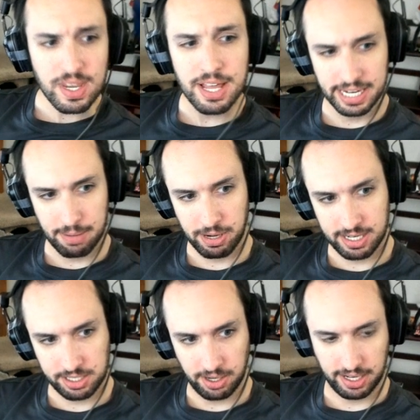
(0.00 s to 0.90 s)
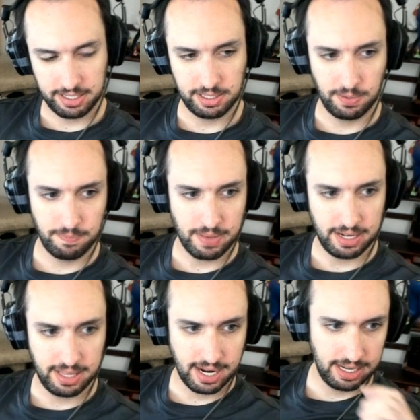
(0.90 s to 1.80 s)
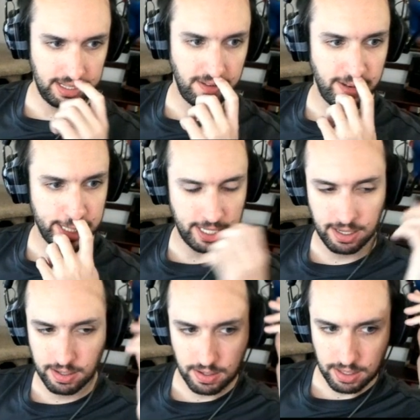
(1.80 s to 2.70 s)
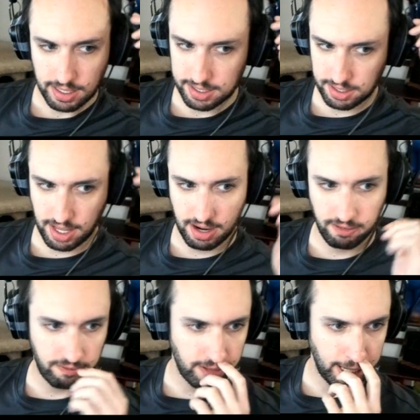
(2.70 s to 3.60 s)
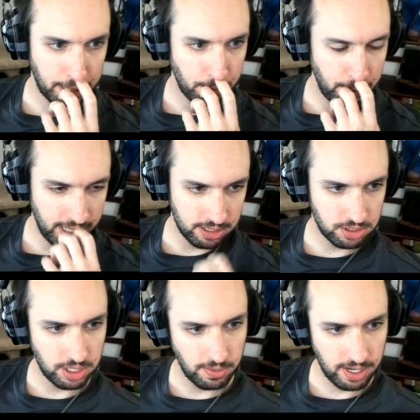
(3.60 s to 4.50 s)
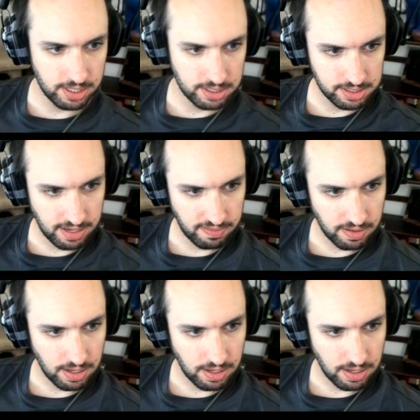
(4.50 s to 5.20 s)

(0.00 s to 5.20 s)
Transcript: I think I bring in Tanuki Soup. I think I need the evasion. He has a lot of like minion generators and stuff.